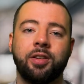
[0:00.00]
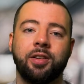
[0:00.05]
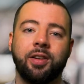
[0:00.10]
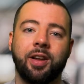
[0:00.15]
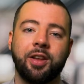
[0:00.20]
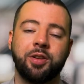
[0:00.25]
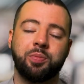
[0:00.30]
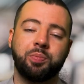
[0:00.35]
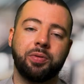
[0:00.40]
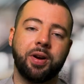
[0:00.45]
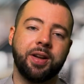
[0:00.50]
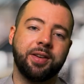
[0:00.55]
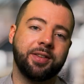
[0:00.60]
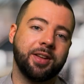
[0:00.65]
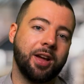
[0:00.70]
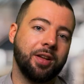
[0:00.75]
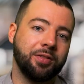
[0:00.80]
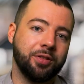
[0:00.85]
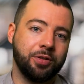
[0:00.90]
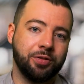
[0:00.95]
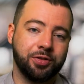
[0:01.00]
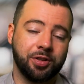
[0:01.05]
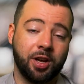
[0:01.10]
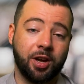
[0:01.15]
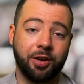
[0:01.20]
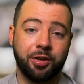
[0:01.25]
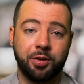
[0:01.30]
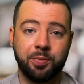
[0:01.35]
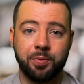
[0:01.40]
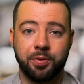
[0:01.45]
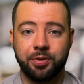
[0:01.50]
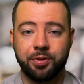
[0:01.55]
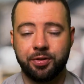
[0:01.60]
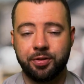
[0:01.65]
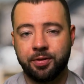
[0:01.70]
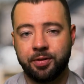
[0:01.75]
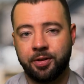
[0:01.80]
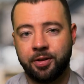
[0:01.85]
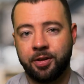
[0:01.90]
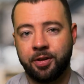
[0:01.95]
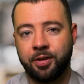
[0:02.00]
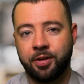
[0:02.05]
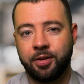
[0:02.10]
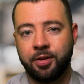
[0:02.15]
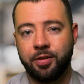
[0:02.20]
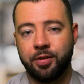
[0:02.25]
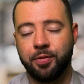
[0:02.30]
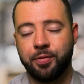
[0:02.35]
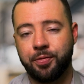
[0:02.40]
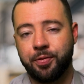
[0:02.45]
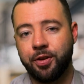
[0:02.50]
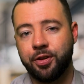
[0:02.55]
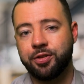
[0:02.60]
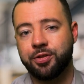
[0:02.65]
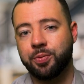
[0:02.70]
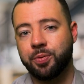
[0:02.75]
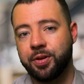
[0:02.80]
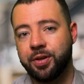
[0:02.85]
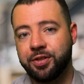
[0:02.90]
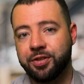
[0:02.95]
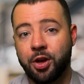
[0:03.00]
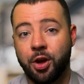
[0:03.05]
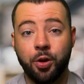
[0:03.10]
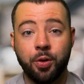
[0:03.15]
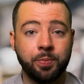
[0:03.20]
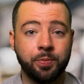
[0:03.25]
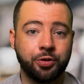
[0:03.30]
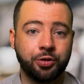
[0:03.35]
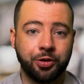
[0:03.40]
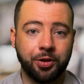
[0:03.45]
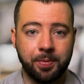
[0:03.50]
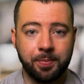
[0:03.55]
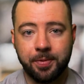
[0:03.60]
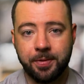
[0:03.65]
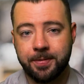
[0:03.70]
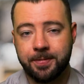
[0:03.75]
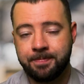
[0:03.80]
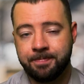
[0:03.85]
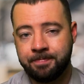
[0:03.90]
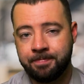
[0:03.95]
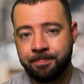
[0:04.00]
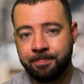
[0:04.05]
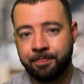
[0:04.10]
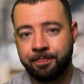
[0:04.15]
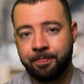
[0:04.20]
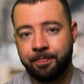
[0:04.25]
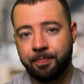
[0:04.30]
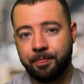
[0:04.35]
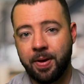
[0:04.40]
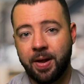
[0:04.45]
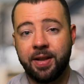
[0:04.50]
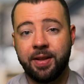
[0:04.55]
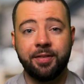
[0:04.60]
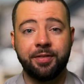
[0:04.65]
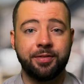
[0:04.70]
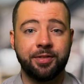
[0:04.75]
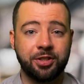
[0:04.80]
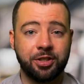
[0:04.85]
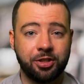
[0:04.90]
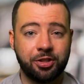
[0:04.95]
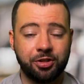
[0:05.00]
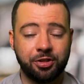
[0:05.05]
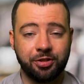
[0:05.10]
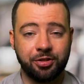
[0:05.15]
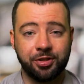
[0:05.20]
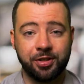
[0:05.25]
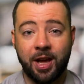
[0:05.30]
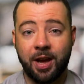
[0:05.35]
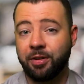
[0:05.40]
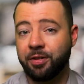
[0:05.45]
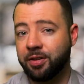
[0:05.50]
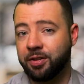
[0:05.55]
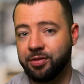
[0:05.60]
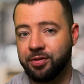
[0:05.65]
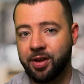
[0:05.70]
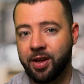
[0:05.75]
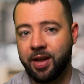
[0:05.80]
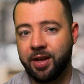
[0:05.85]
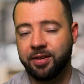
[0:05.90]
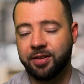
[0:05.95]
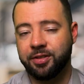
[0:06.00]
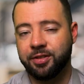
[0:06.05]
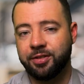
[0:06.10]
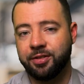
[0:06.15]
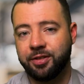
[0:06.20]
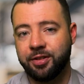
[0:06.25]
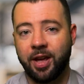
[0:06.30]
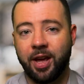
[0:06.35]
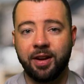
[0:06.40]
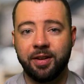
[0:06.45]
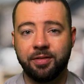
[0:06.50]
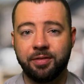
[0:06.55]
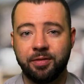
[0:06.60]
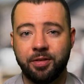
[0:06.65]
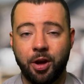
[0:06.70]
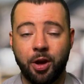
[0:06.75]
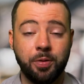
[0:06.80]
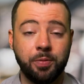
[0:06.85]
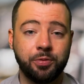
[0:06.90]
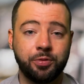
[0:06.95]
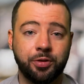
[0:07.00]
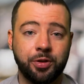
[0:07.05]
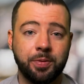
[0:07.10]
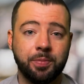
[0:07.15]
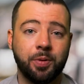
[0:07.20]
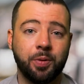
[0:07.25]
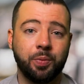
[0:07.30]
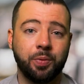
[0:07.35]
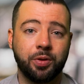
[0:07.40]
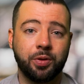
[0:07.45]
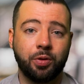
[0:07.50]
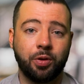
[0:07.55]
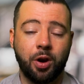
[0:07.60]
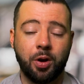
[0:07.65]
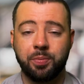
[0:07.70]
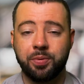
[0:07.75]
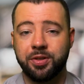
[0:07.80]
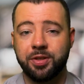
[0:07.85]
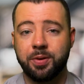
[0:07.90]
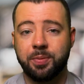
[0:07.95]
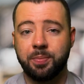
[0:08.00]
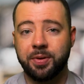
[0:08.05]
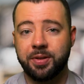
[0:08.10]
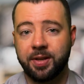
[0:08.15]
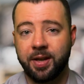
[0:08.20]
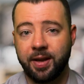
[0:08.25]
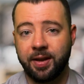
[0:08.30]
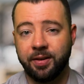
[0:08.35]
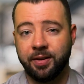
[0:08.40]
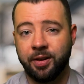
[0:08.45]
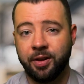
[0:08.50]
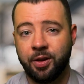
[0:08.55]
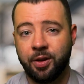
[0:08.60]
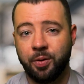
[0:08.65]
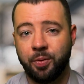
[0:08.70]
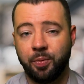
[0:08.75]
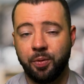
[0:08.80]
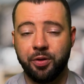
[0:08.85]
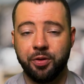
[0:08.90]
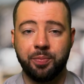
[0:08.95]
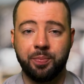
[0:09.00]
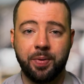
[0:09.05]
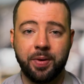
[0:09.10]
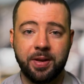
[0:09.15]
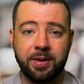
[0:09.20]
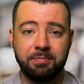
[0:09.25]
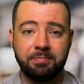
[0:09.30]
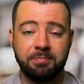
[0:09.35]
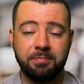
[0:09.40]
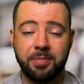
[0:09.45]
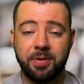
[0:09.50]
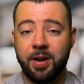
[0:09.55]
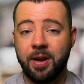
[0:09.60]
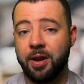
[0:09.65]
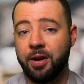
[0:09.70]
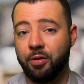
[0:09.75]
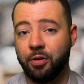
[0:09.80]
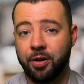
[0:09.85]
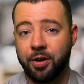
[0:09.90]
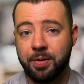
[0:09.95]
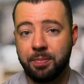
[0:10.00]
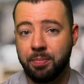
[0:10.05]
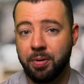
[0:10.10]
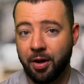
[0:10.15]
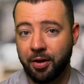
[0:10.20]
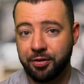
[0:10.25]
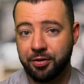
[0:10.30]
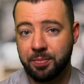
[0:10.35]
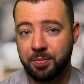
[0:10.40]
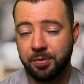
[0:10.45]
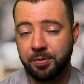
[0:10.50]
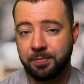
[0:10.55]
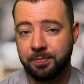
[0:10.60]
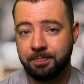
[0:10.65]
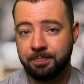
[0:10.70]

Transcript: Let's break down those arguments. The first one is home treatment. Many physicians now contend that home treatment with cryoprecipitate would have been near on impossible.